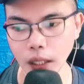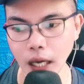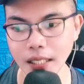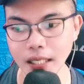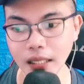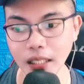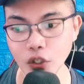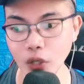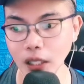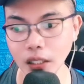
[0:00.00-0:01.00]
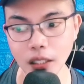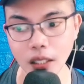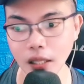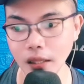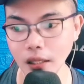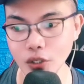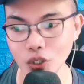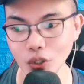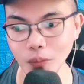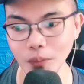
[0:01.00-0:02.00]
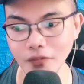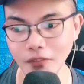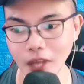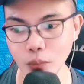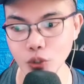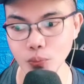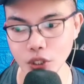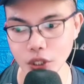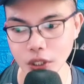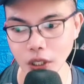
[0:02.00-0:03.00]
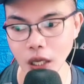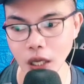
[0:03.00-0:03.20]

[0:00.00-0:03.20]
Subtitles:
had not attracted the attention of the famous musician,